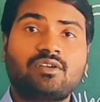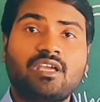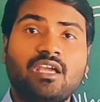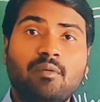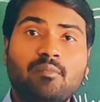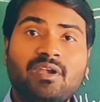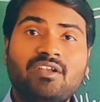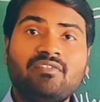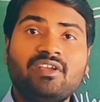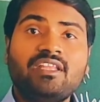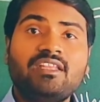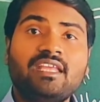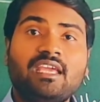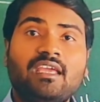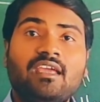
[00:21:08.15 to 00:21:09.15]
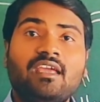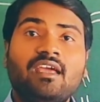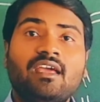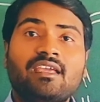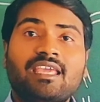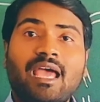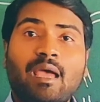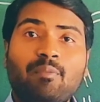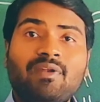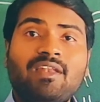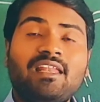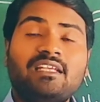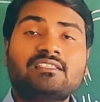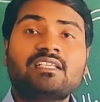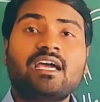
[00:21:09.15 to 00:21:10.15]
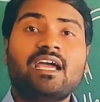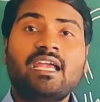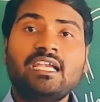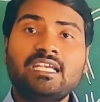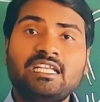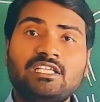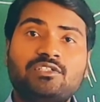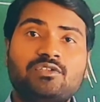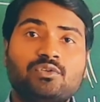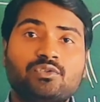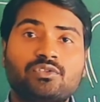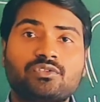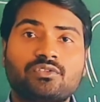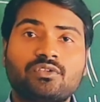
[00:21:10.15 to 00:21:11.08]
Okay, between the capillaries and tissues.